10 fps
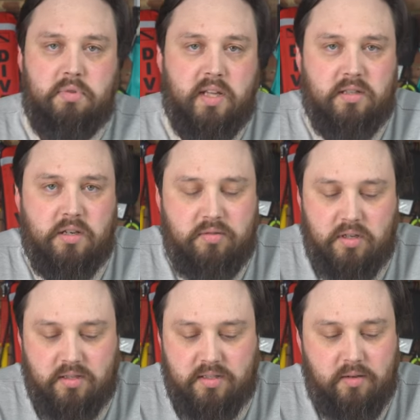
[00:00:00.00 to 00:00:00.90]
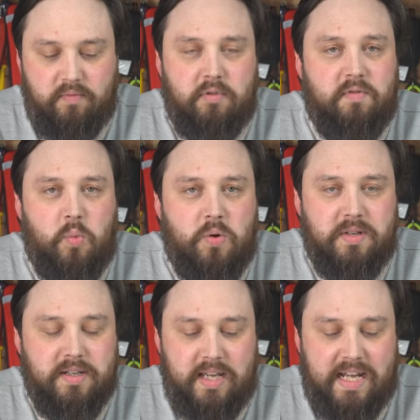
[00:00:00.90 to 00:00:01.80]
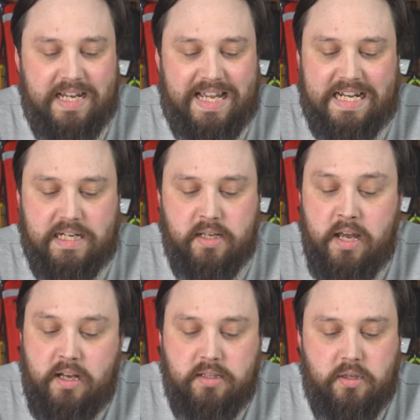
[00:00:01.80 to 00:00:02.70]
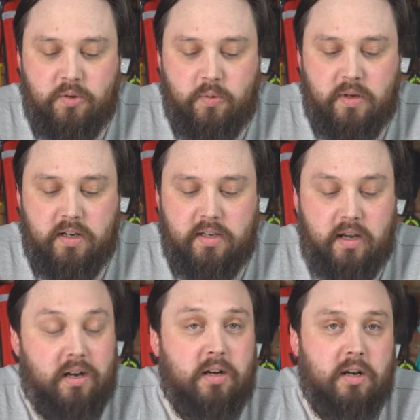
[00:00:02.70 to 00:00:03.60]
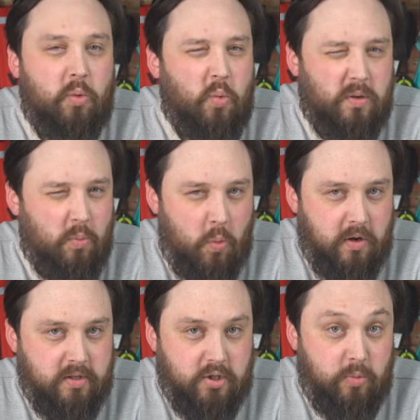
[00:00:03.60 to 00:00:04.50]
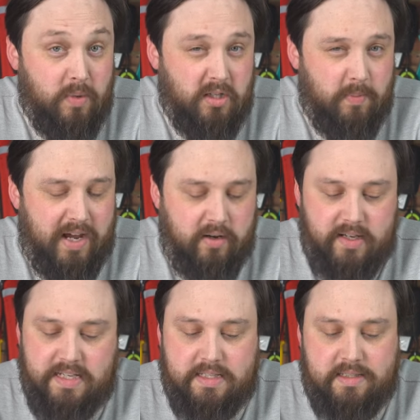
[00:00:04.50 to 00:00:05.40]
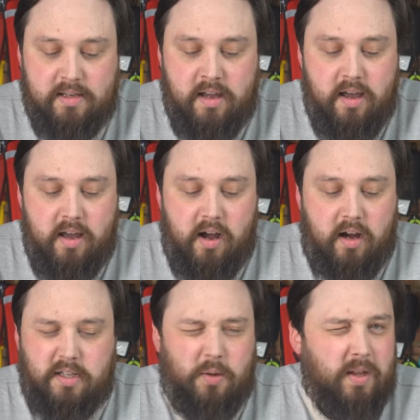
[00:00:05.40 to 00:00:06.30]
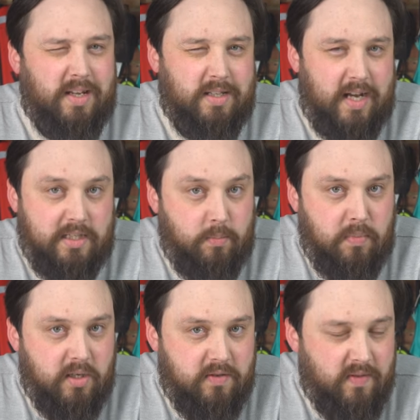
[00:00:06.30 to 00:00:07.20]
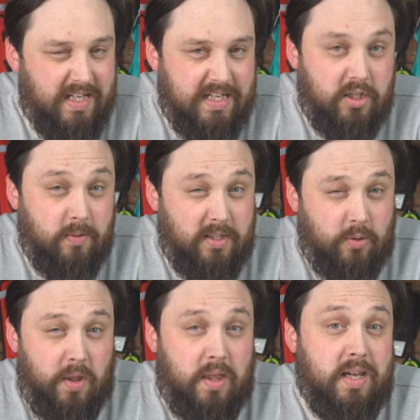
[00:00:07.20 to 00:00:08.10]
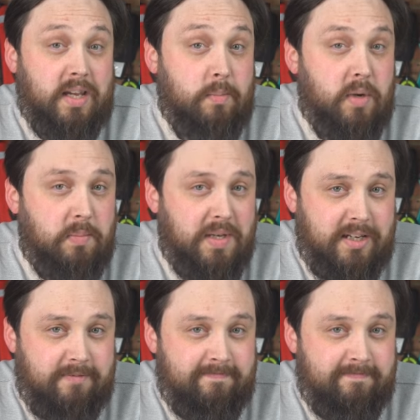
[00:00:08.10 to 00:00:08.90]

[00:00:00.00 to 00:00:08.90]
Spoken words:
there's no chance of water getting in it. So I wouldn't worry too much about it. I don't think it's as much of an issue as you think it might be.